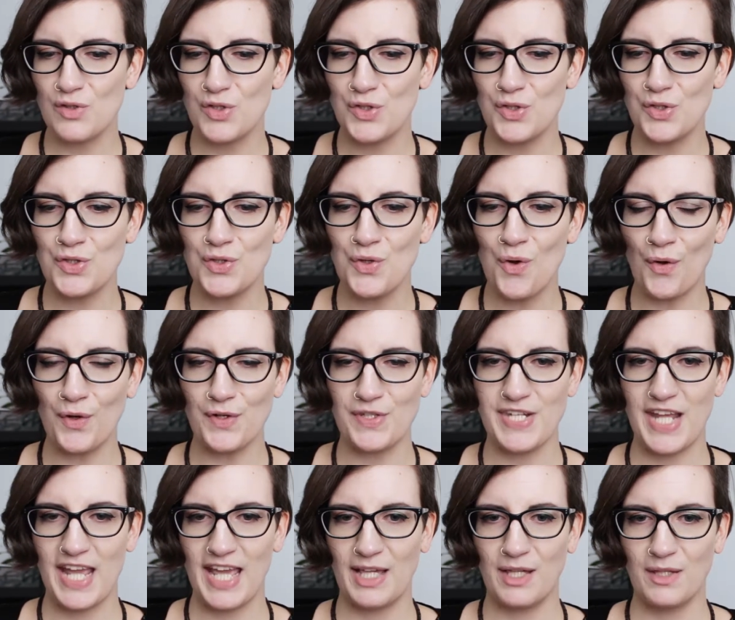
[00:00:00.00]
should not
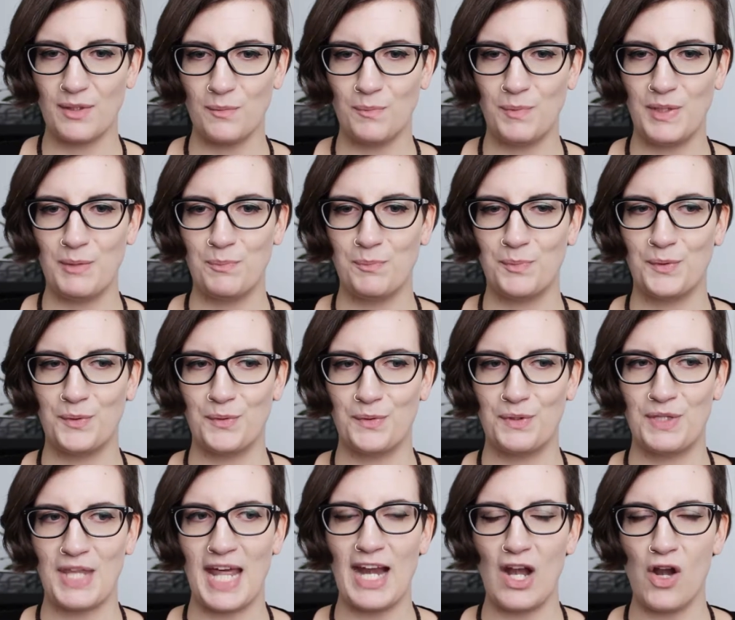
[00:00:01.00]
take people
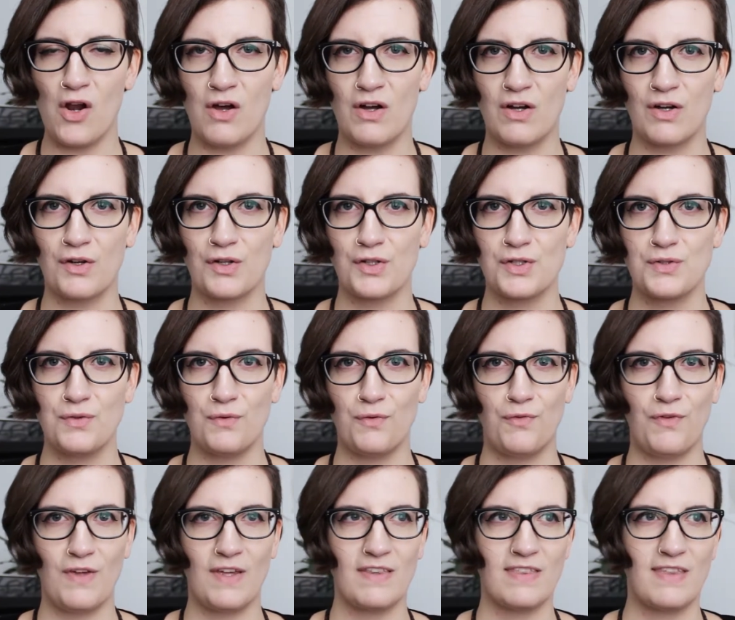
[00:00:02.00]
that long to
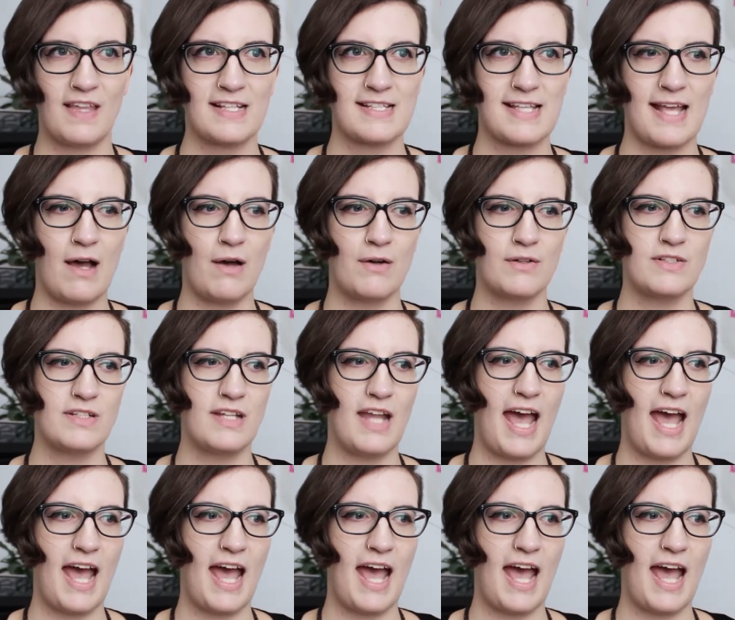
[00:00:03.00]
figure things out,